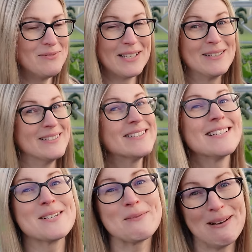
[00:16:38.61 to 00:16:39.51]
because
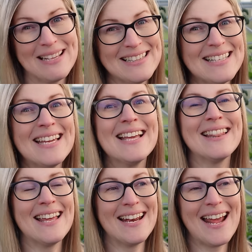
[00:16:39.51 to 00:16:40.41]
there's plenty
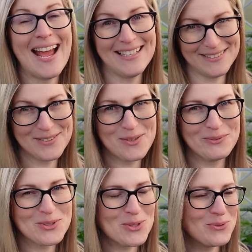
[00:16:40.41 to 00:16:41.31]
that hasn't
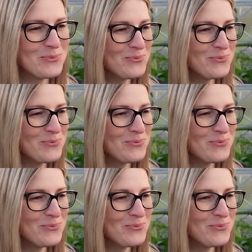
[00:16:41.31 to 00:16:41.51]
come through.